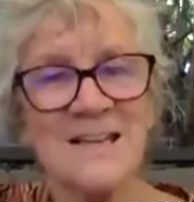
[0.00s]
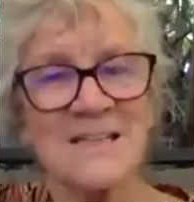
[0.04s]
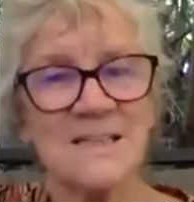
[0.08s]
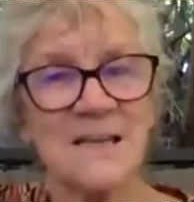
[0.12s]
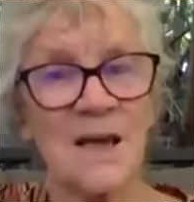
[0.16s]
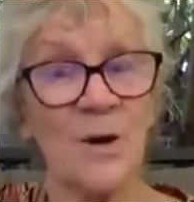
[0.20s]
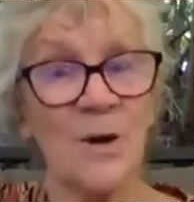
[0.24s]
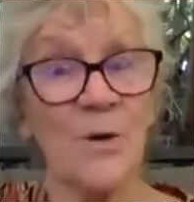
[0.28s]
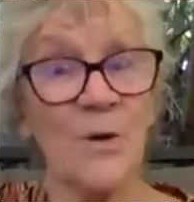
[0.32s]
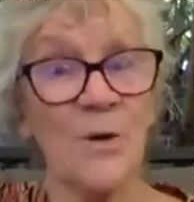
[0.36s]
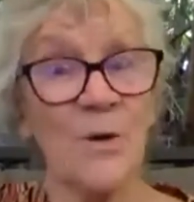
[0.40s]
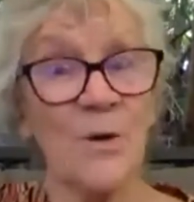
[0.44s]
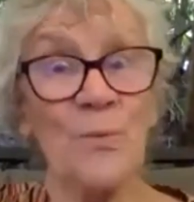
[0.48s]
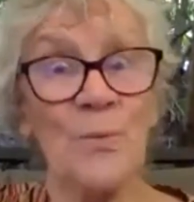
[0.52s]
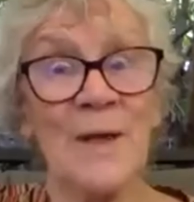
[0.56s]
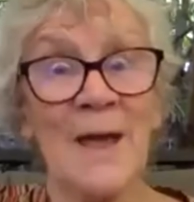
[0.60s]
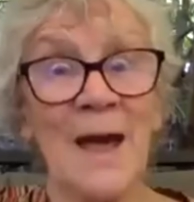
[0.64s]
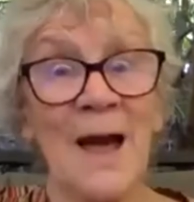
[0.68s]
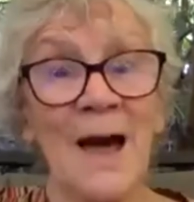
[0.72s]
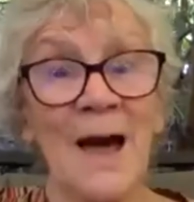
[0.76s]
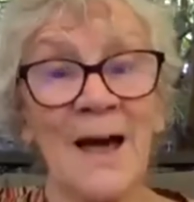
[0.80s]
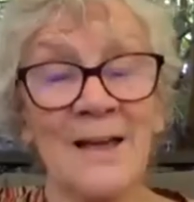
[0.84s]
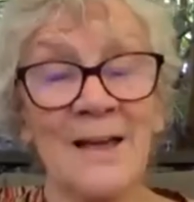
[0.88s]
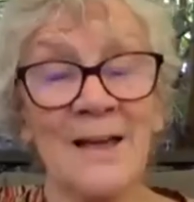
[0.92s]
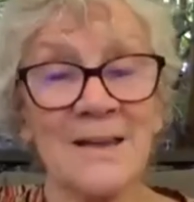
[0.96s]
So we
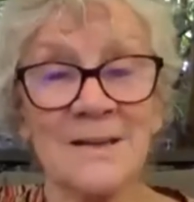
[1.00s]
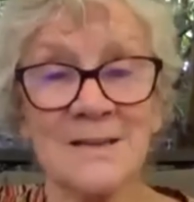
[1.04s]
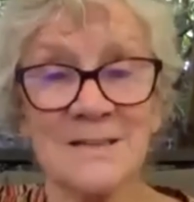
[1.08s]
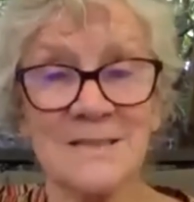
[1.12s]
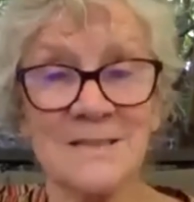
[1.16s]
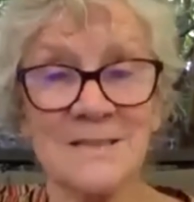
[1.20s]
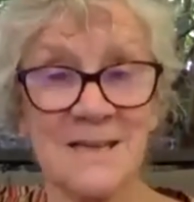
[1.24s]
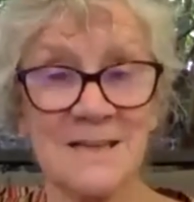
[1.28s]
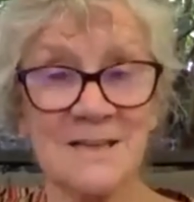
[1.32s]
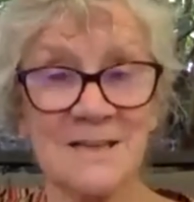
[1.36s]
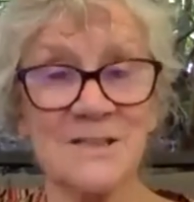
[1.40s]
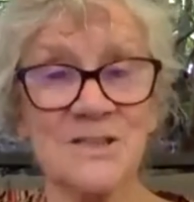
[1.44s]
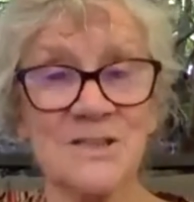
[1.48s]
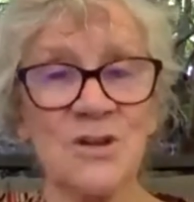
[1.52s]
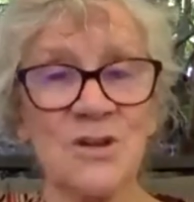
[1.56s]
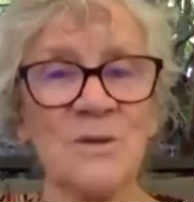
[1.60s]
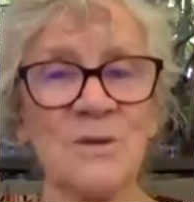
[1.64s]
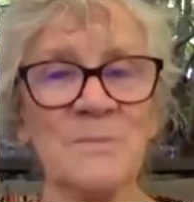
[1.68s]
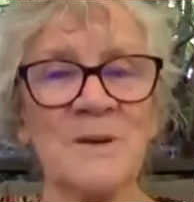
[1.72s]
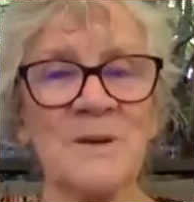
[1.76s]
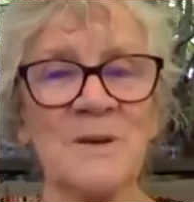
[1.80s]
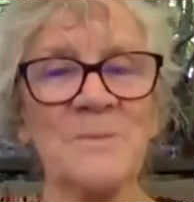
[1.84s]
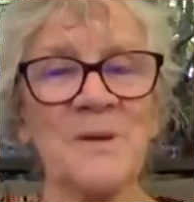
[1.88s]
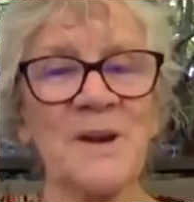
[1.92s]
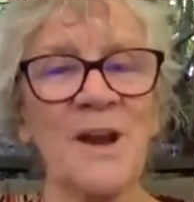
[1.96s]
are, in a sense,
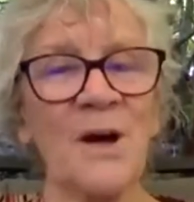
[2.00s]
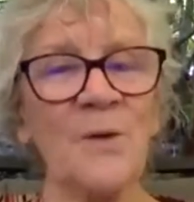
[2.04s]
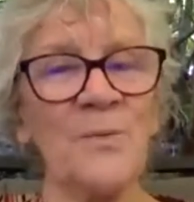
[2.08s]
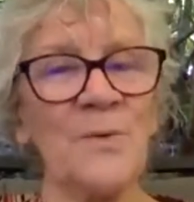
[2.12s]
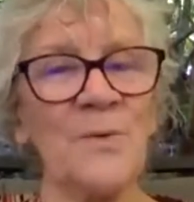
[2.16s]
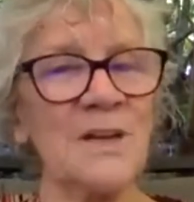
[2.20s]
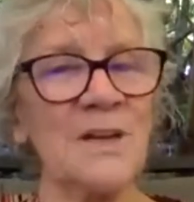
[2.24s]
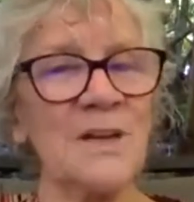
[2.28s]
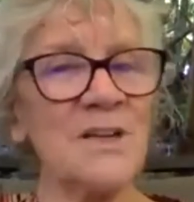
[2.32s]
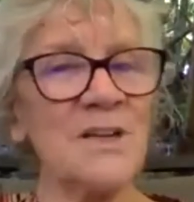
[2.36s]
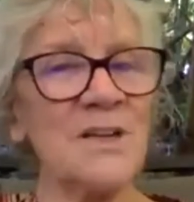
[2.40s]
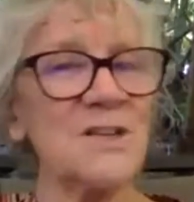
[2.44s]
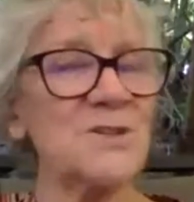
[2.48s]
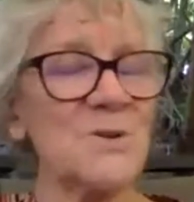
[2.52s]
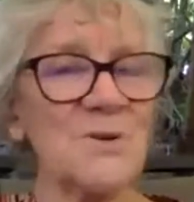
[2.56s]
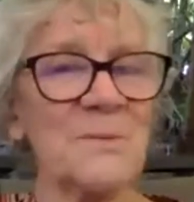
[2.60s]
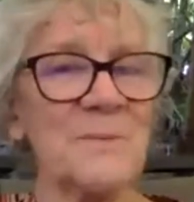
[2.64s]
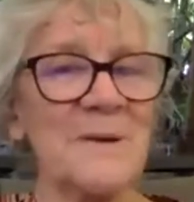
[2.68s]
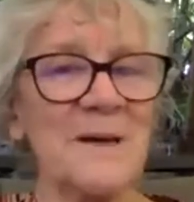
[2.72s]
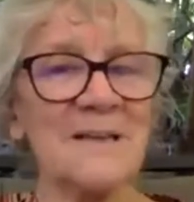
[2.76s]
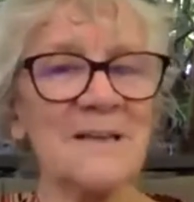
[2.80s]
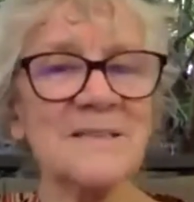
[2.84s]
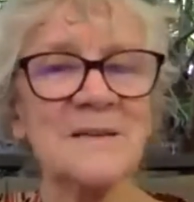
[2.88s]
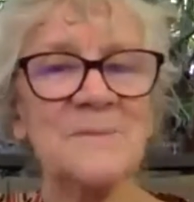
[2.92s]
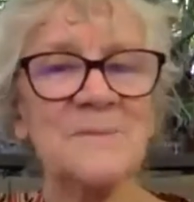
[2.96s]
human. But I want to talk
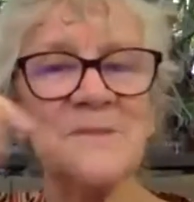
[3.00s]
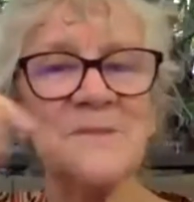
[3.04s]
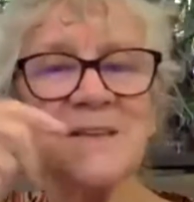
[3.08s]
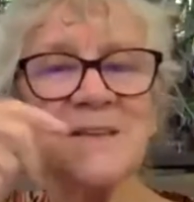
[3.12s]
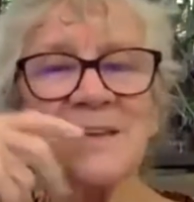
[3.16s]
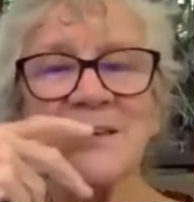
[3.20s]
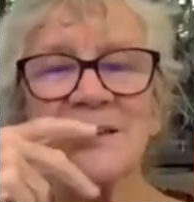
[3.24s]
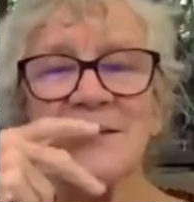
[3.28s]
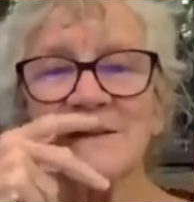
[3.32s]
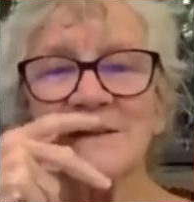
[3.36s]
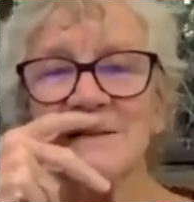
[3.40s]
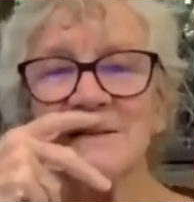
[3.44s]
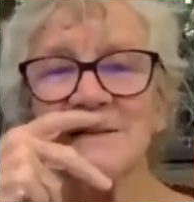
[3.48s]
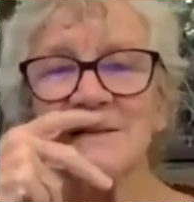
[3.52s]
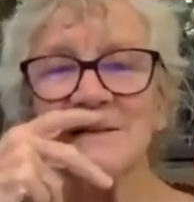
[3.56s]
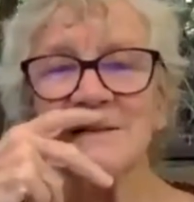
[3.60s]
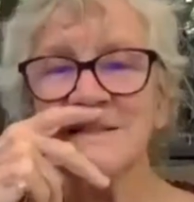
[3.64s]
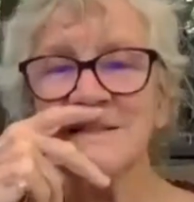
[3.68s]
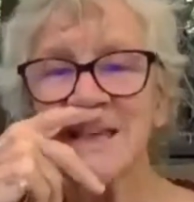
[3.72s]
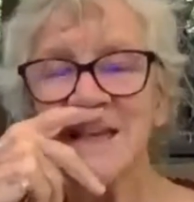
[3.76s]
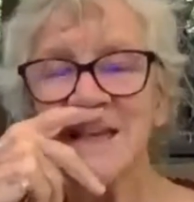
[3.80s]
about something else.